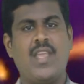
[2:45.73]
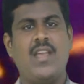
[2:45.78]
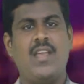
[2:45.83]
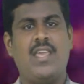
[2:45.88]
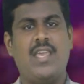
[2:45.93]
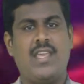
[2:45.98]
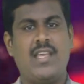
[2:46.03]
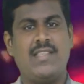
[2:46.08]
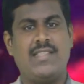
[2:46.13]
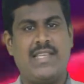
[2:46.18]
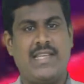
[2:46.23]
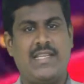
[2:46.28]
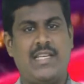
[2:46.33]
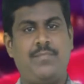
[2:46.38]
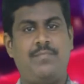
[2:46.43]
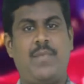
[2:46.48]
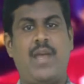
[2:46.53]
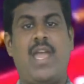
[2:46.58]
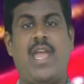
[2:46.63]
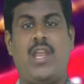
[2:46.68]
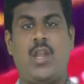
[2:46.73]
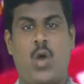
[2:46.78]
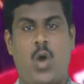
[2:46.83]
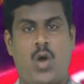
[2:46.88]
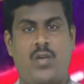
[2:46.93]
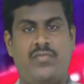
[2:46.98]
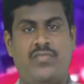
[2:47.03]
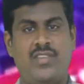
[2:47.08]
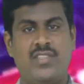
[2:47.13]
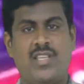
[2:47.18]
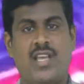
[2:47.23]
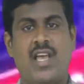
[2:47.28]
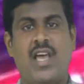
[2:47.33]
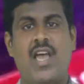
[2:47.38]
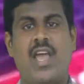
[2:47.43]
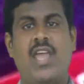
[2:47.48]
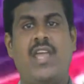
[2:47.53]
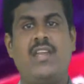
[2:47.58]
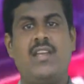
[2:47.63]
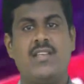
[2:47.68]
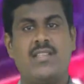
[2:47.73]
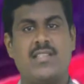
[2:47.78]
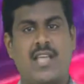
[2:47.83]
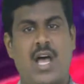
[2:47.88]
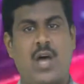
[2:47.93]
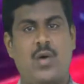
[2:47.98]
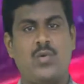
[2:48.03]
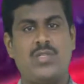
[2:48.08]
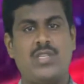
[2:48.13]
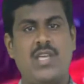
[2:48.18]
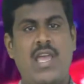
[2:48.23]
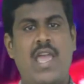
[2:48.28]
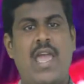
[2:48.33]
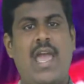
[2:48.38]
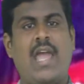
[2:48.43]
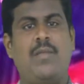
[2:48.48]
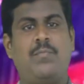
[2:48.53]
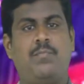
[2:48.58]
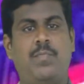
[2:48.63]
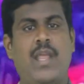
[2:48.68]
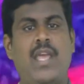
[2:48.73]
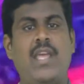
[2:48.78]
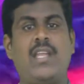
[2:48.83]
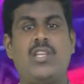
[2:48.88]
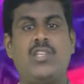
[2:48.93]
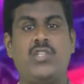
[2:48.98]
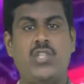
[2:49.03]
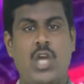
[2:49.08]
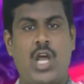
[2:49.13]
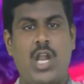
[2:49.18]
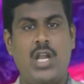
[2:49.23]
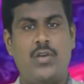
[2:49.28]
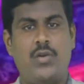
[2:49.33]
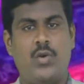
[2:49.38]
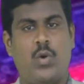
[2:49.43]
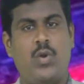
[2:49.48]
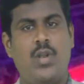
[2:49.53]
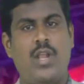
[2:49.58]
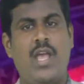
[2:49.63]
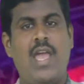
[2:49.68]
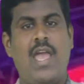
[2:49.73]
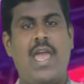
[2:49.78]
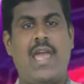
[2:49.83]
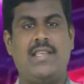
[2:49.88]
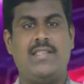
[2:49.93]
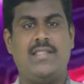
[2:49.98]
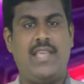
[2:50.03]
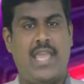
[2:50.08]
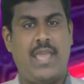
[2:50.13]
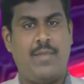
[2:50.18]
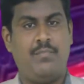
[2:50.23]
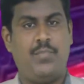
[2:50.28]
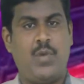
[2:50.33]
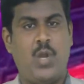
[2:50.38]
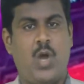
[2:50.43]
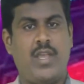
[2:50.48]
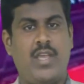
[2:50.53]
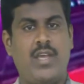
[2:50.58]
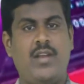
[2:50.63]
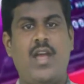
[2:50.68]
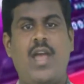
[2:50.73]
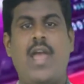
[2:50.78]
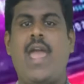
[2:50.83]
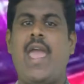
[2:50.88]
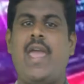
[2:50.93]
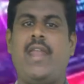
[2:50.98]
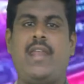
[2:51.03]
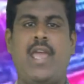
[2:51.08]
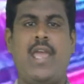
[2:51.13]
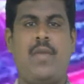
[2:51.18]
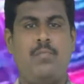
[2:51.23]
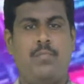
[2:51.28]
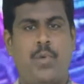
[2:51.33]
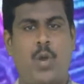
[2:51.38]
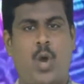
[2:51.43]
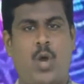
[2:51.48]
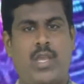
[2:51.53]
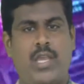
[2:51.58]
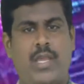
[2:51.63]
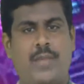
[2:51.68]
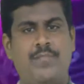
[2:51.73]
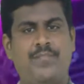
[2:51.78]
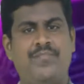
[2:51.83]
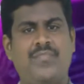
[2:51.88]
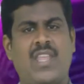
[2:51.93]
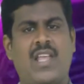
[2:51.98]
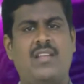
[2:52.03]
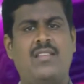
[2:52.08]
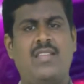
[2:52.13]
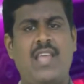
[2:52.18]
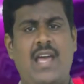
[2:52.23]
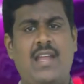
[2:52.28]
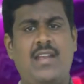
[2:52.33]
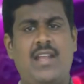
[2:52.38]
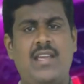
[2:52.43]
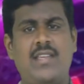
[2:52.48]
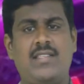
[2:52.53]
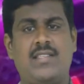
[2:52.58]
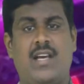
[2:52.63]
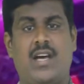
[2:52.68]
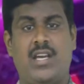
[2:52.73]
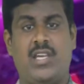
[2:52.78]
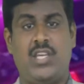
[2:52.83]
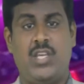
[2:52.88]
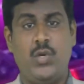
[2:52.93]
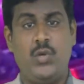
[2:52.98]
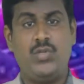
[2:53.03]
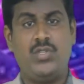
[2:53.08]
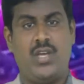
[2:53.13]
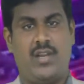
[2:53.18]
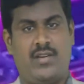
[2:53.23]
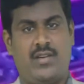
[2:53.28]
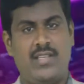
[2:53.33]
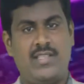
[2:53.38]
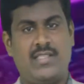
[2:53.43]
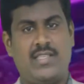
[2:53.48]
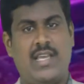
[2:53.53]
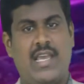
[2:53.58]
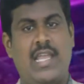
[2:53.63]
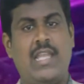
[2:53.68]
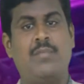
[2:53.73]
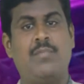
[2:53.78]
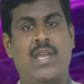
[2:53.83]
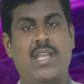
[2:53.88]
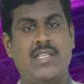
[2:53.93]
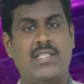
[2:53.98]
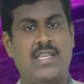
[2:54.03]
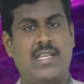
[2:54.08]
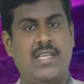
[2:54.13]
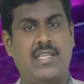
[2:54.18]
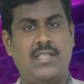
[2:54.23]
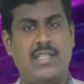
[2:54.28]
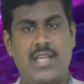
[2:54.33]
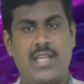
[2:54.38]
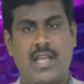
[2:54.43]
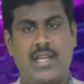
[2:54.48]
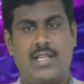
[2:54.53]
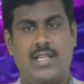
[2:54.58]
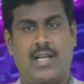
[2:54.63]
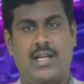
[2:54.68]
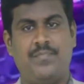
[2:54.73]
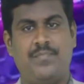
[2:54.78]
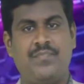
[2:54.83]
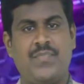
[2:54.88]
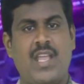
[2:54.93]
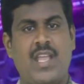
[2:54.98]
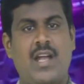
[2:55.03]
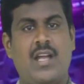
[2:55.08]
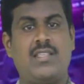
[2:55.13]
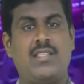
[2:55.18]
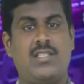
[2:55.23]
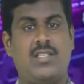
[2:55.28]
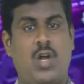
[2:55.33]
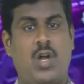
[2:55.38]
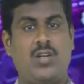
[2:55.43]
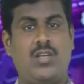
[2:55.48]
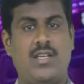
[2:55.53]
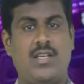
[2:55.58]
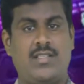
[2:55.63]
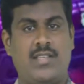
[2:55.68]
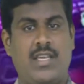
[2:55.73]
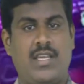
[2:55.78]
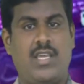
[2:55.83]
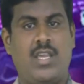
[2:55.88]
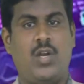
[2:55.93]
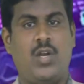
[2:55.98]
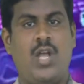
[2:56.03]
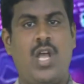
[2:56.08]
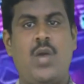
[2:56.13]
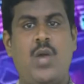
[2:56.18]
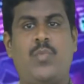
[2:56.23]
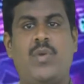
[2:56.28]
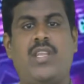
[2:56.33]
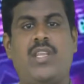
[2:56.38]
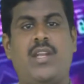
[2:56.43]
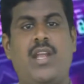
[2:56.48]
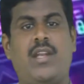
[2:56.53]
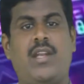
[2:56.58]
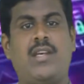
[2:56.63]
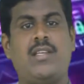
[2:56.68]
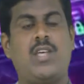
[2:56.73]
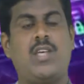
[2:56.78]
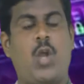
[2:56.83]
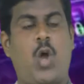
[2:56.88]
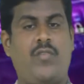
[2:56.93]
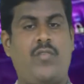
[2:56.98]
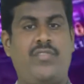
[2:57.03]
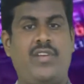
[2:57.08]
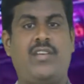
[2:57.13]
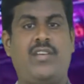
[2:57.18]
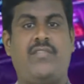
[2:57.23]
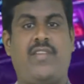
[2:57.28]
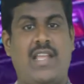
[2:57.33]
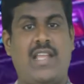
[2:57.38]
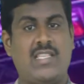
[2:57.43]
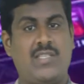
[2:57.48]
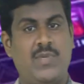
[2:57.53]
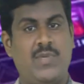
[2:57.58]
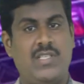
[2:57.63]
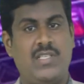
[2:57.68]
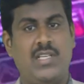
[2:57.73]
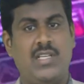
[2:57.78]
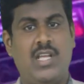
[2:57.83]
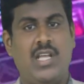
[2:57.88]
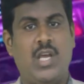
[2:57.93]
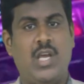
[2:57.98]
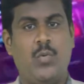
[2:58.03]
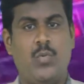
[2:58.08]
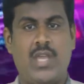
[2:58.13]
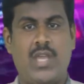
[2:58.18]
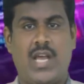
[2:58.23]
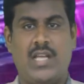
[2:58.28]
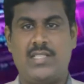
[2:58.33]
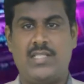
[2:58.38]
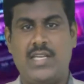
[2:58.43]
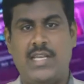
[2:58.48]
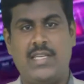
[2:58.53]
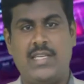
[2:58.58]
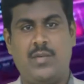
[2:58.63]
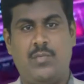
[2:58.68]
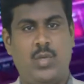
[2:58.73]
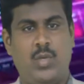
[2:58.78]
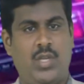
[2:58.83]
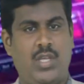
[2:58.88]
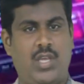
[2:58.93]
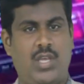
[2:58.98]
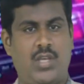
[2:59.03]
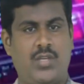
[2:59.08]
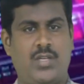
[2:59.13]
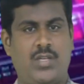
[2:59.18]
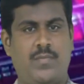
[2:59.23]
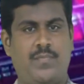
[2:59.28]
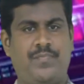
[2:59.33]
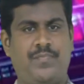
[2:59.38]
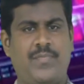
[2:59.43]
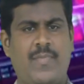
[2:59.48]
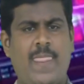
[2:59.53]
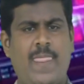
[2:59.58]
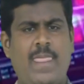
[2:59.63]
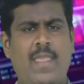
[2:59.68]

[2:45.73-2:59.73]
He can set up an office in his house and play dual role as the employer and employee. That lies a huge risk in maintaining the data. It's not secure when the data are often transmitted via telecommunication.